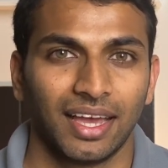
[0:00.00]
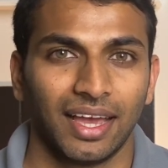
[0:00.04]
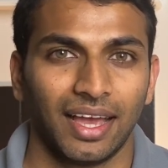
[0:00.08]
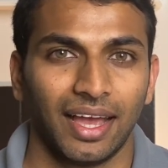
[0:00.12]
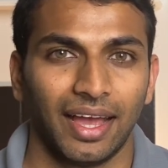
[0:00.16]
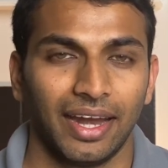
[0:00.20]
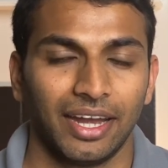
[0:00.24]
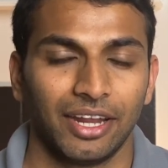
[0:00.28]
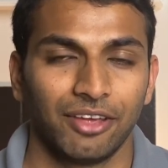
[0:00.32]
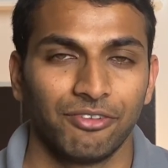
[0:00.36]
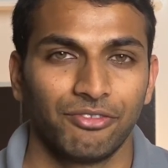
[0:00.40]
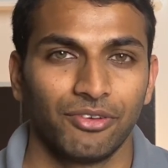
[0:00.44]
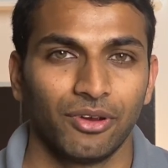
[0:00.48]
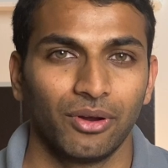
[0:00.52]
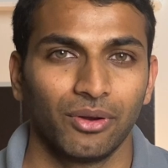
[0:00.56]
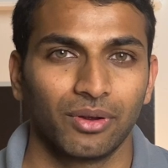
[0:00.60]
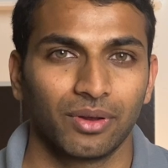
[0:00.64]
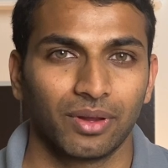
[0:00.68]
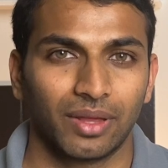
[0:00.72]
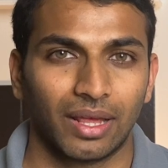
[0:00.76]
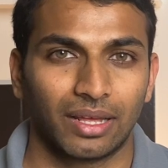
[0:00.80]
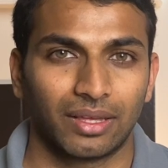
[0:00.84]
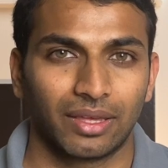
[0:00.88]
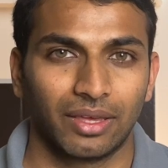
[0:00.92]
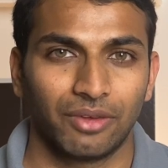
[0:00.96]
And if
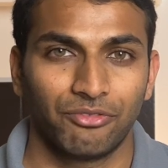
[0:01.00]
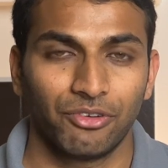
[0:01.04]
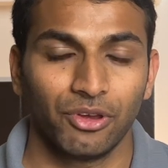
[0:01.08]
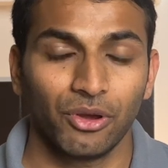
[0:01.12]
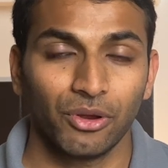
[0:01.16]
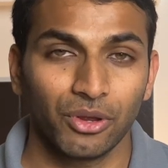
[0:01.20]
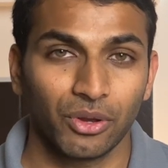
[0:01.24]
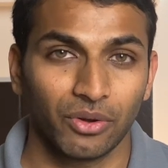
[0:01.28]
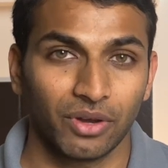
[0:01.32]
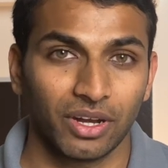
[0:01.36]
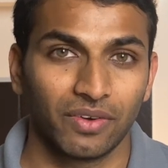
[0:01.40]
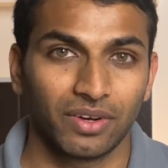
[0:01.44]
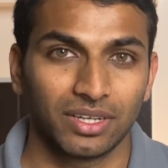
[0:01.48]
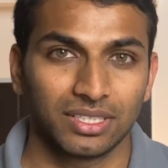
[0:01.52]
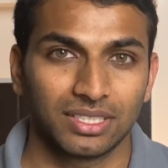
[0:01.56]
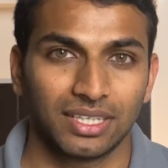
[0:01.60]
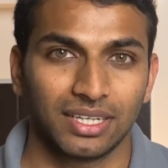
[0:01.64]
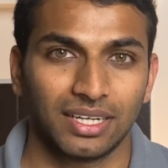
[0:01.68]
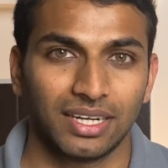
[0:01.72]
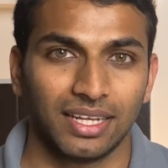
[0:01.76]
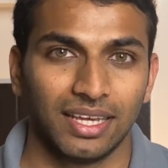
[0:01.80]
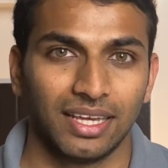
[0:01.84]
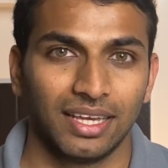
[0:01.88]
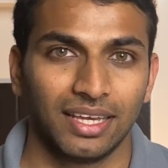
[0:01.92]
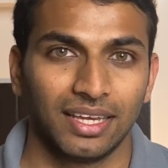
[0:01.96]
your
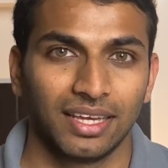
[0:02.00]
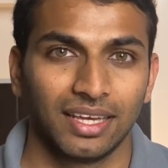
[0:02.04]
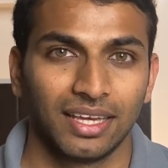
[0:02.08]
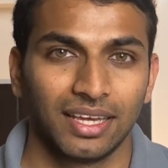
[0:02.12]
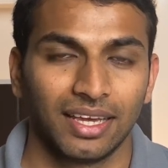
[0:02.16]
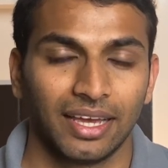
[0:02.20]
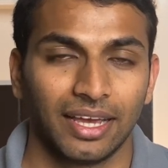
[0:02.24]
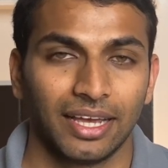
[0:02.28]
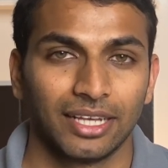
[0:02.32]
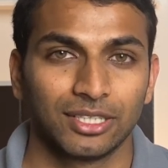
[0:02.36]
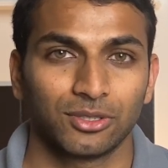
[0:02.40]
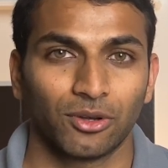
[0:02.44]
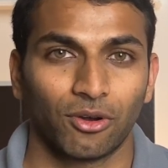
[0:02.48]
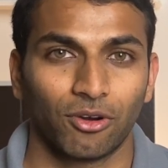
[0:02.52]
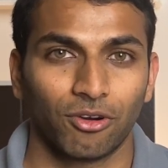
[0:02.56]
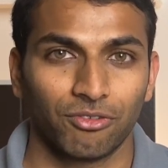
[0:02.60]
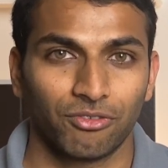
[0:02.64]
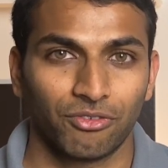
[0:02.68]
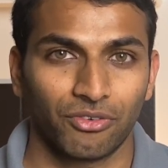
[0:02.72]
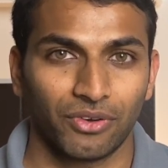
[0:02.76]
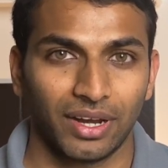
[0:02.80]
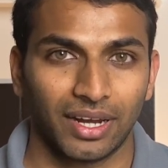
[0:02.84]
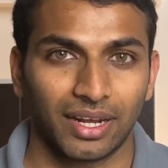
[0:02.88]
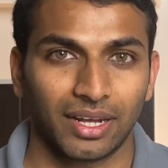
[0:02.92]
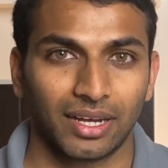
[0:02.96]
university is
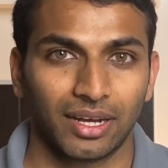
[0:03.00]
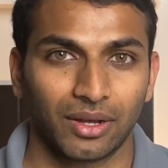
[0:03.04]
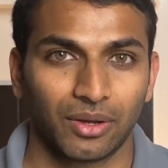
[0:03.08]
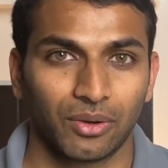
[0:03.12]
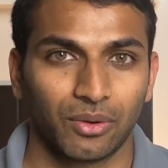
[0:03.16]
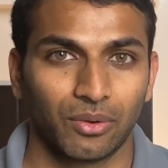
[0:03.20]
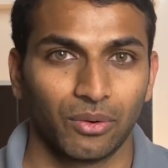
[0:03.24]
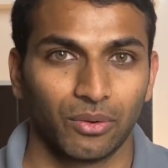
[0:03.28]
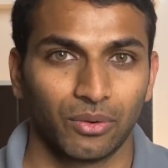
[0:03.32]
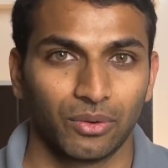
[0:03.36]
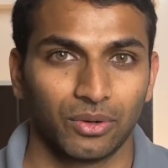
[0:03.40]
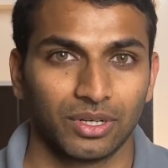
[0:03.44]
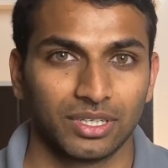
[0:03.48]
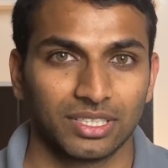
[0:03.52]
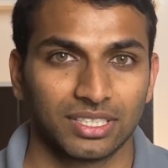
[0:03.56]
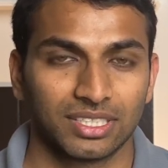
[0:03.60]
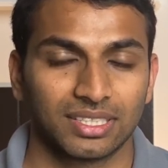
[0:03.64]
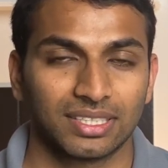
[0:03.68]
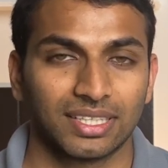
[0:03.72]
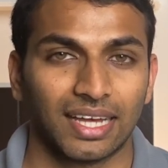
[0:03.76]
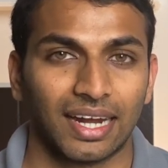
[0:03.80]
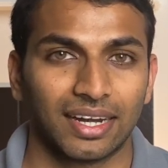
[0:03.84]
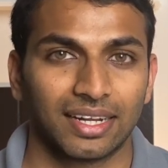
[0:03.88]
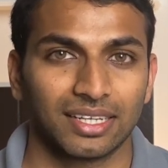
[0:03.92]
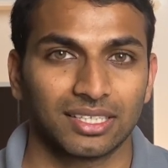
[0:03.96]
offering a course
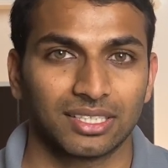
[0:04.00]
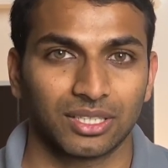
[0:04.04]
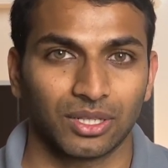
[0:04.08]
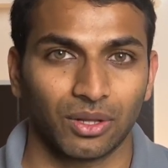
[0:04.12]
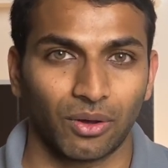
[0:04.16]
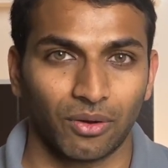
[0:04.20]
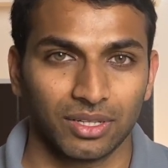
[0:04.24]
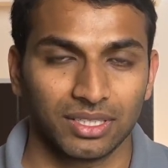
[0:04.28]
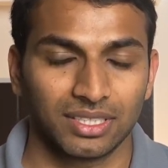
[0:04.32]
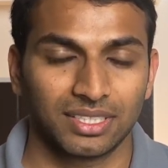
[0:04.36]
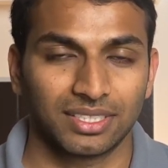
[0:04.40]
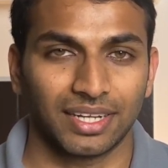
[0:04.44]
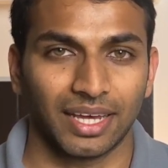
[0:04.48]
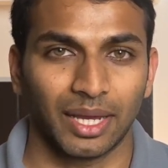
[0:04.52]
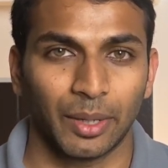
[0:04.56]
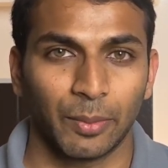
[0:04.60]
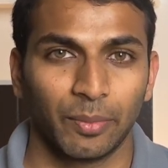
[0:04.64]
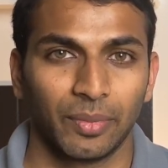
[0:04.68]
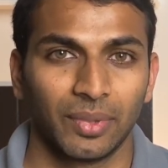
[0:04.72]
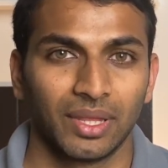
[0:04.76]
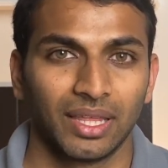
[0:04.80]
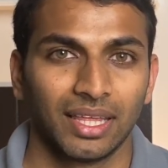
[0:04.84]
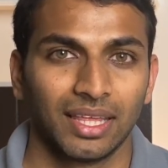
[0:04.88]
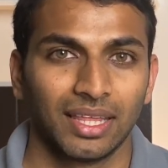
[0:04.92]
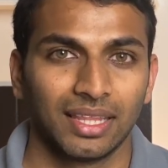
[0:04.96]
that is non-STEM,
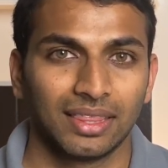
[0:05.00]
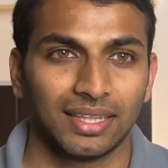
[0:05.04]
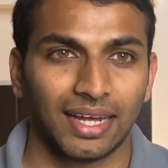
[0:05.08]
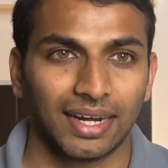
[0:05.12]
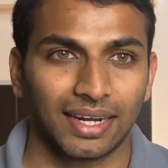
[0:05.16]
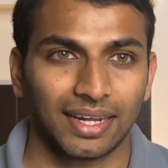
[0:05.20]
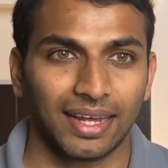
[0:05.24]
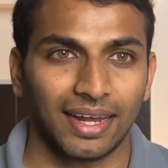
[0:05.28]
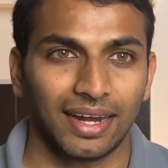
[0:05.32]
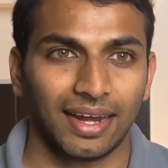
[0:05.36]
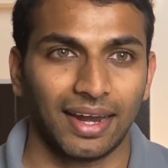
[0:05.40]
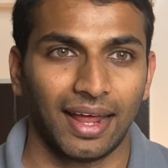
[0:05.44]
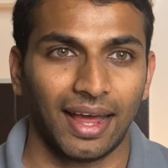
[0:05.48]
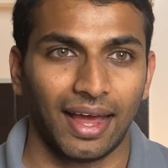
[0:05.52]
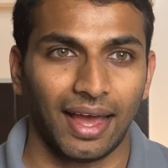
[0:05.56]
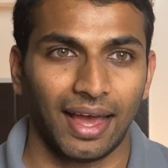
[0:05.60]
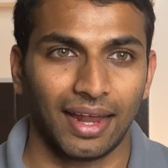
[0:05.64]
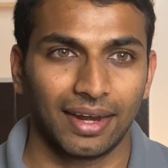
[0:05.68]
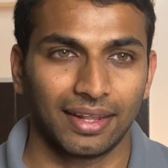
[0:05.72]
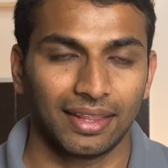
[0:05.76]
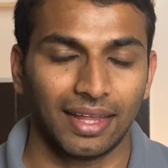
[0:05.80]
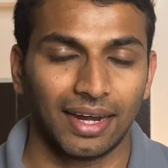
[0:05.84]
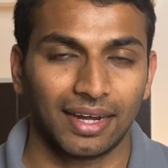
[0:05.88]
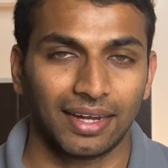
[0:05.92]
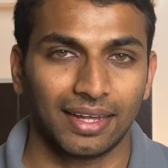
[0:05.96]
that
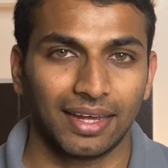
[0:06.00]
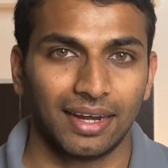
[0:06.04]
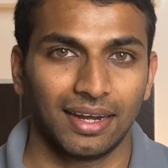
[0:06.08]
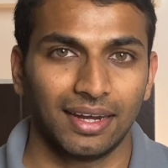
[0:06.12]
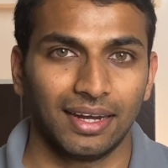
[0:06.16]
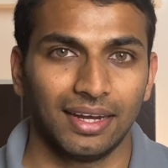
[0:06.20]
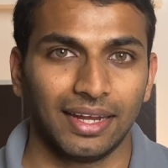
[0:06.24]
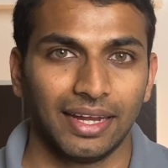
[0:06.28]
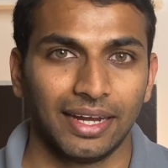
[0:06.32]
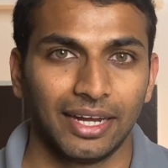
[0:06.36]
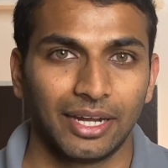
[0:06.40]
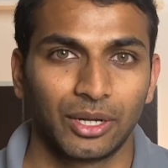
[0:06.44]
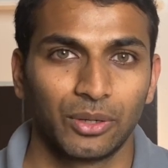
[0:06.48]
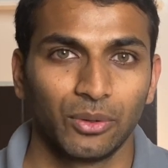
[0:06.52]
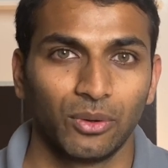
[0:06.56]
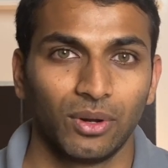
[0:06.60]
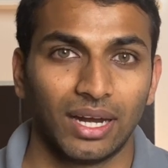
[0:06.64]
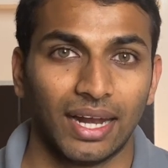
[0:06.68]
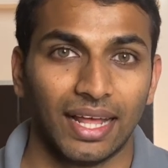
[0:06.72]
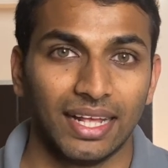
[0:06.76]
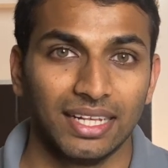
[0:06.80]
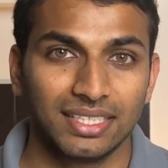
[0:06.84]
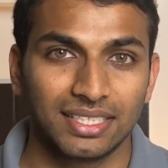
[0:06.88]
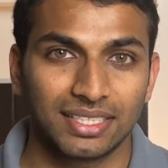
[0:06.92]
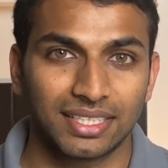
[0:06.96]
can lead to
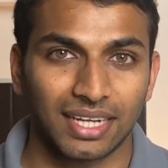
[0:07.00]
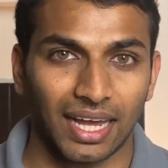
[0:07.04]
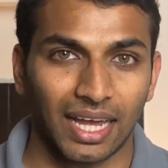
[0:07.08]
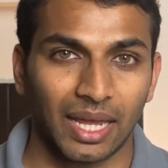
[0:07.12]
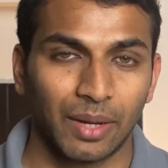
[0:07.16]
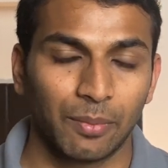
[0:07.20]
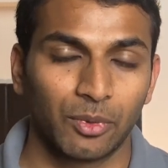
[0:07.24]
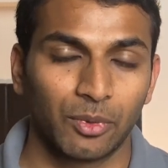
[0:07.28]
less time